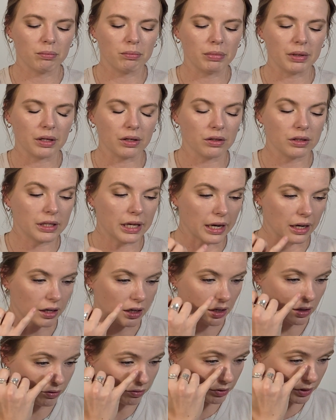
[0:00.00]
build that
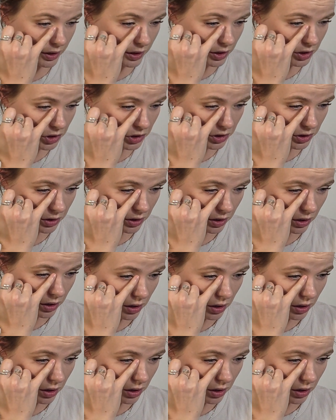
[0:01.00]
coverage